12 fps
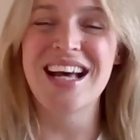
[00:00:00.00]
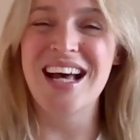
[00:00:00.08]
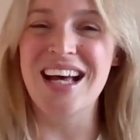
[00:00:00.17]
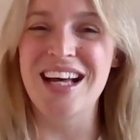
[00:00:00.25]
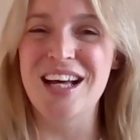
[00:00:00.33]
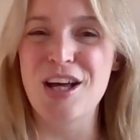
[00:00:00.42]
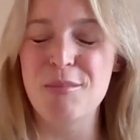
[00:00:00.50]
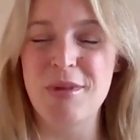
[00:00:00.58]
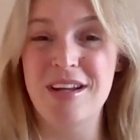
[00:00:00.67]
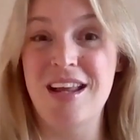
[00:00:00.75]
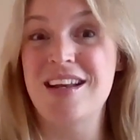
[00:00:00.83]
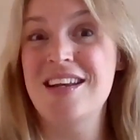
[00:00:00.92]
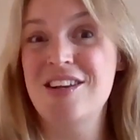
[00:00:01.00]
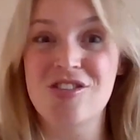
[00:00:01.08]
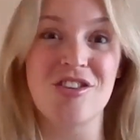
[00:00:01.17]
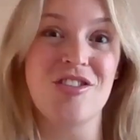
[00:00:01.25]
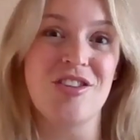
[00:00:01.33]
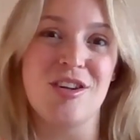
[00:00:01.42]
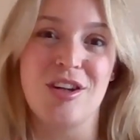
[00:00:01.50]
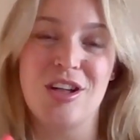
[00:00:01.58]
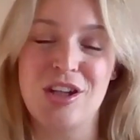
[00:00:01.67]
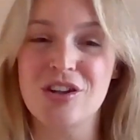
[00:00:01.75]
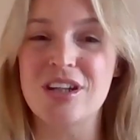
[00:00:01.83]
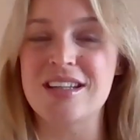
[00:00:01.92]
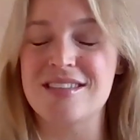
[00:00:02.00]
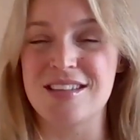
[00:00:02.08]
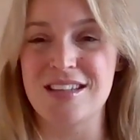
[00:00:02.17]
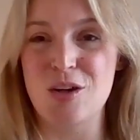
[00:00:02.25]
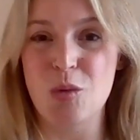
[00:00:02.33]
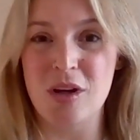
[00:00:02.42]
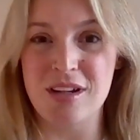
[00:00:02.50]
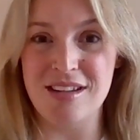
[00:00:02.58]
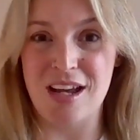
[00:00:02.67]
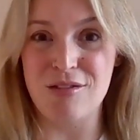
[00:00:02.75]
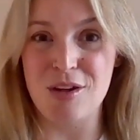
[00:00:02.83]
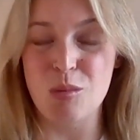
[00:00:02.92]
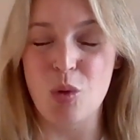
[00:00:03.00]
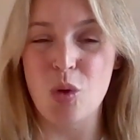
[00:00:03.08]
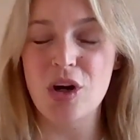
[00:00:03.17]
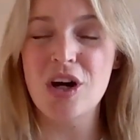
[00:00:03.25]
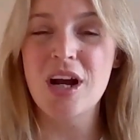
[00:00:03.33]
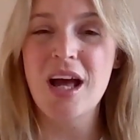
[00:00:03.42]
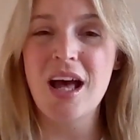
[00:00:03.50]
and interested and curious and want to dive in more.